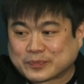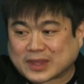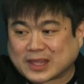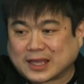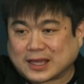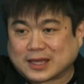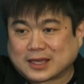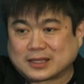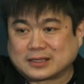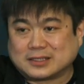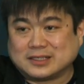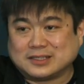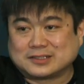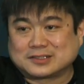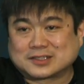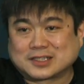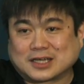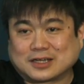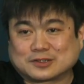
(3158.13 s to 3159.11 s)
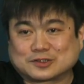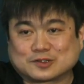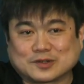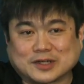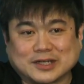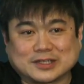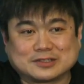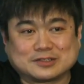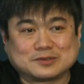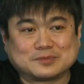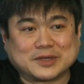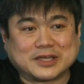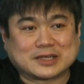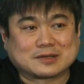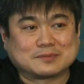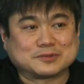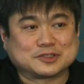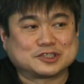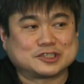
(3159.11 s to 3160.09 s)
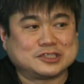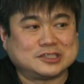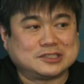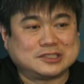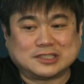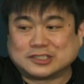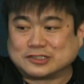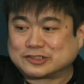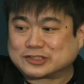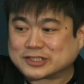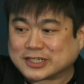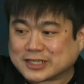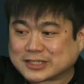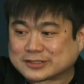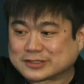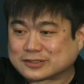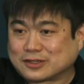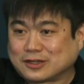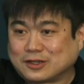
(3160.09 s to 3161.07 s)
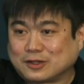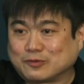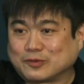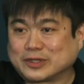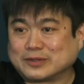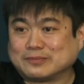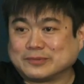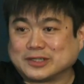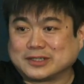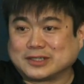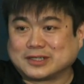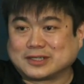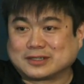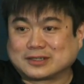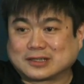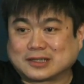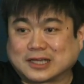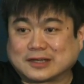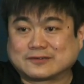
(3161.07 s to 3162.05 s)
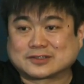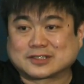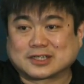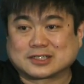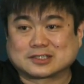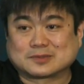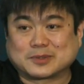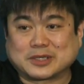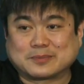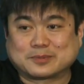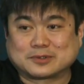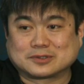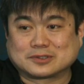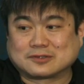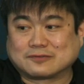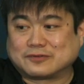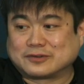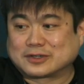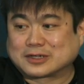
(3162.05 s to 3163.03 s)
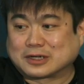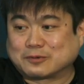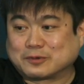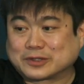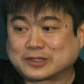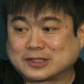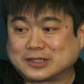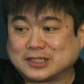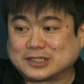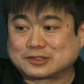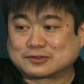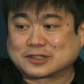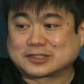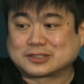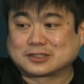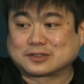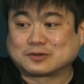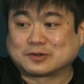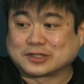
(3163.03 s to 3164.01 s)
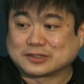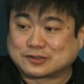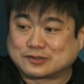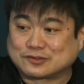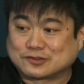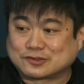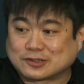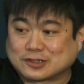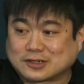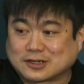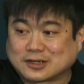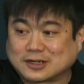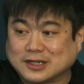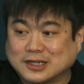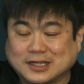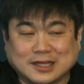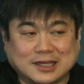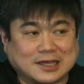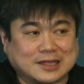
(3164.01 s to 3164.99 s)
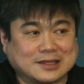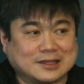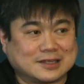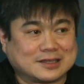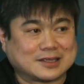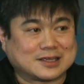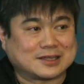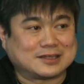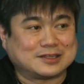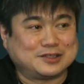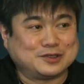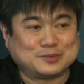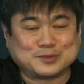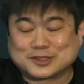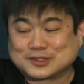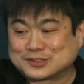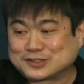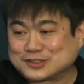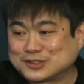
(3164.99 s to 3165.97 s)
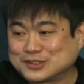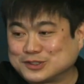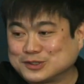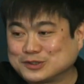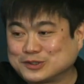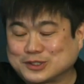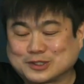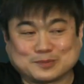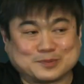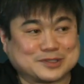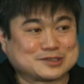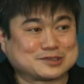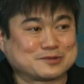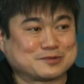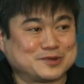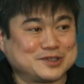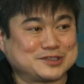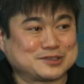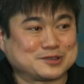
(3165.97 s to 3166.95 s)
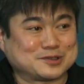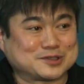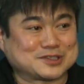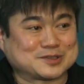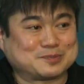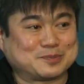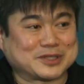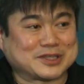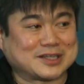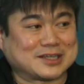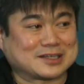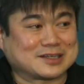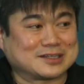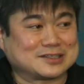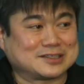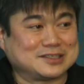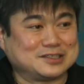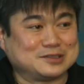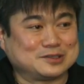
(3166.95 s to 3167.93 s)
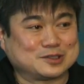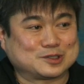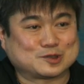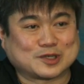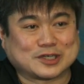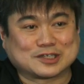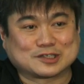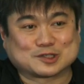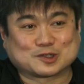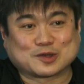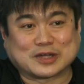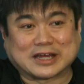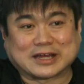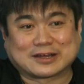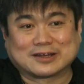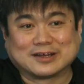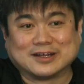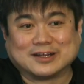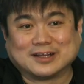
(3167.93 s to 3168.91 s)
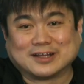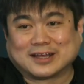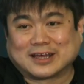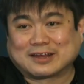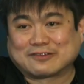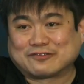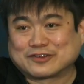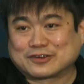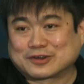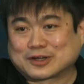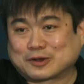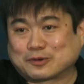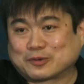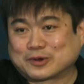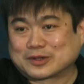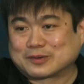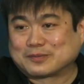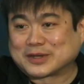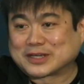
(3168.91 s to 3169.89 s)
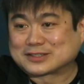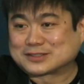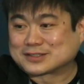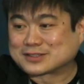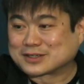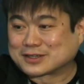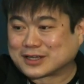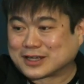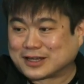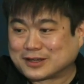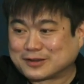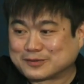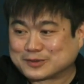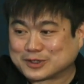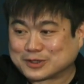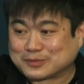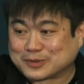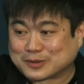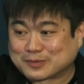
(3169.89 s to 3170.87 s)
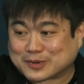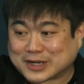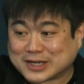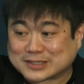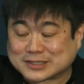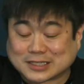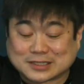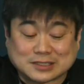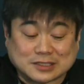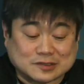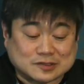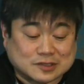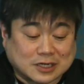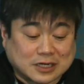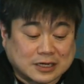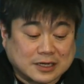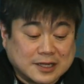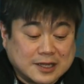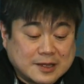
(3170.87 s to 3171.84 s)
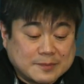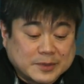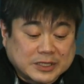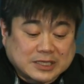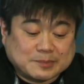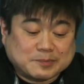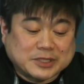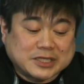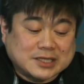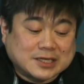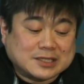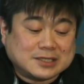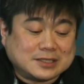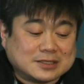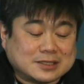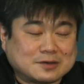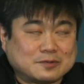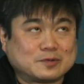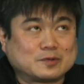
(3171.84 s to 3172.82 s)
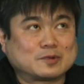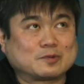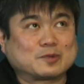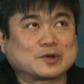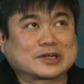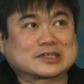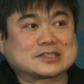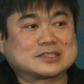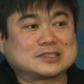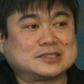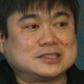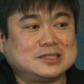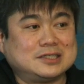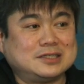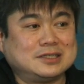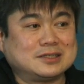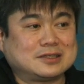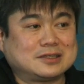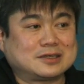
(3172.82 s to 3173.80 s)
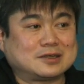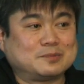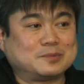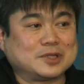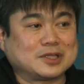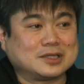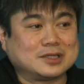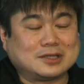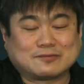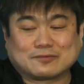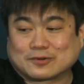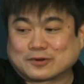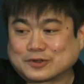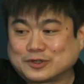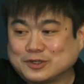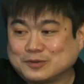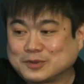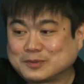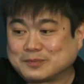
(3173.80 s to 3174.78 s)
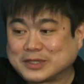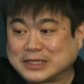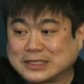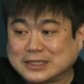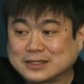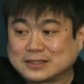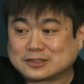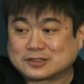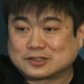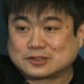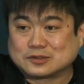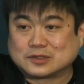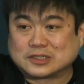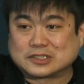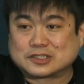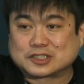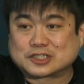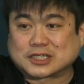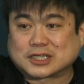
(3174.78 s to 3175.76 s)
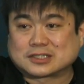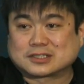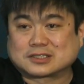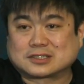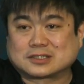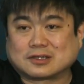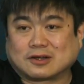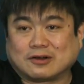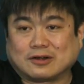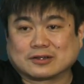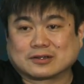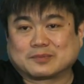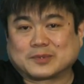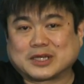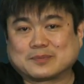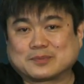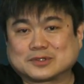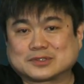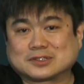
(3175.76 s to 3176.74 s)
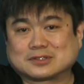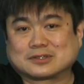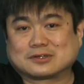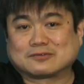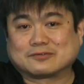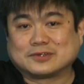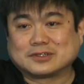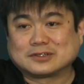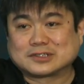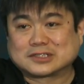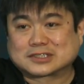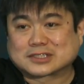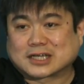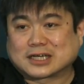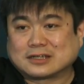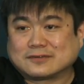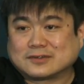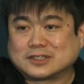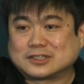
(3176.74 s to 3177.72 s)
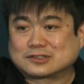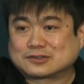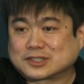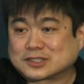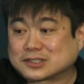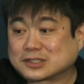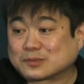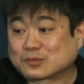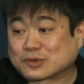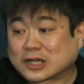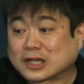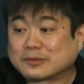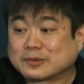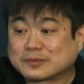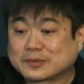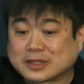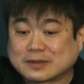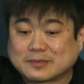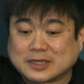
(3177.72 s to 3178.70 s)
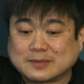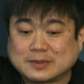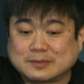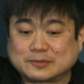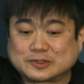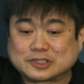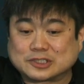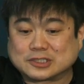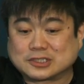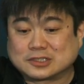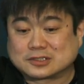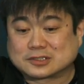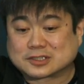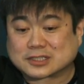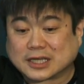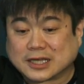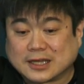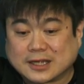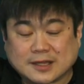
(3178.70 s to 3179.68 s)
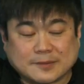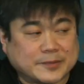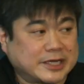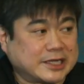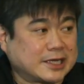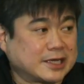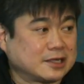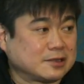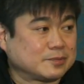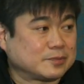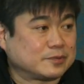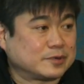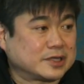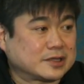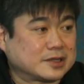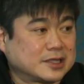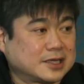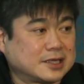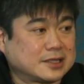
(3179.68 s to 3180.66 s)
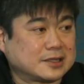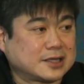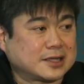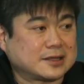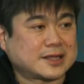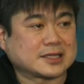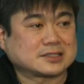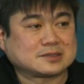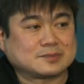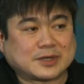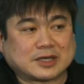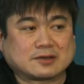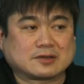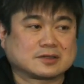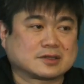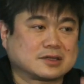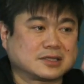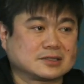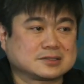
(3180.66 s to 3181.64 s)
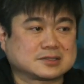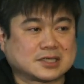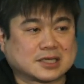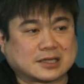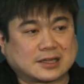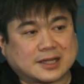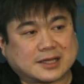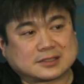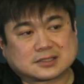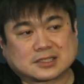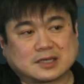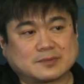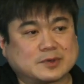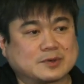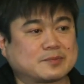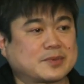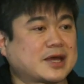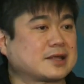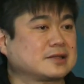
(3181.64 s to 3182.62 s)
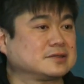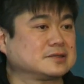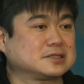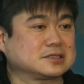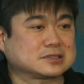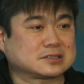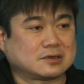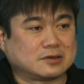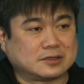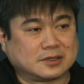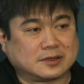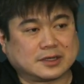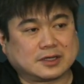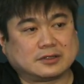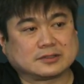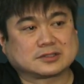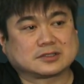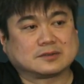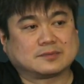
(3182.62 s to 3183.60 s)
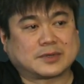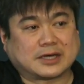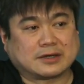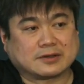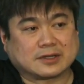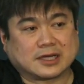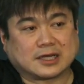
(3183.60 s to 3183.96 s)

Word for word: And he's now trying to make a machine ingest all 1 million life science papers to figure out what the interesting questions are, and then get humans to do little bits of research, but then continue to try to track and figure out where the best uh, Nobel Prize ideas are. But the, but the idea that we're, we're exceeding the ability for a human being to ingest all the papers in their field is kind of an interesting problem that maybe machines might help with. And, and that's about things like landscaping patents. It's also about